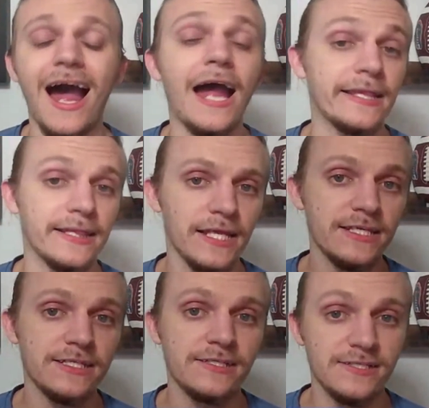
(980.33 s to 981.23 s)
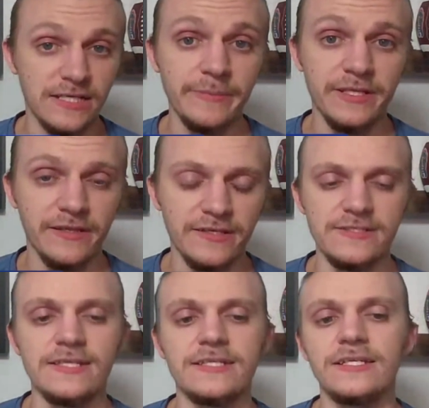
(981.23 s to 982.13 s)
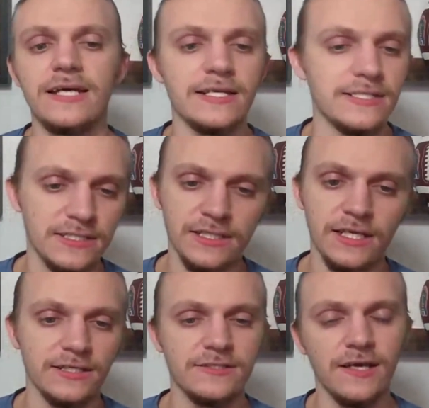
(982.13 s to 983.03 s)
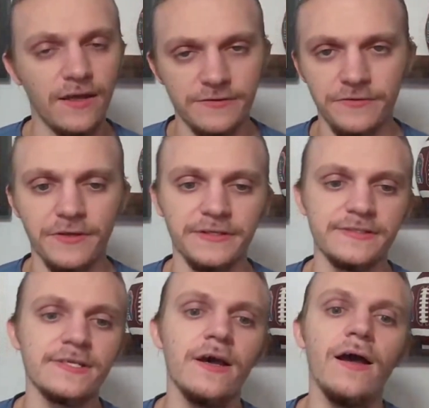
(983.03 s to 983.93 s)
I liked some of the things they did, I didn't like other things.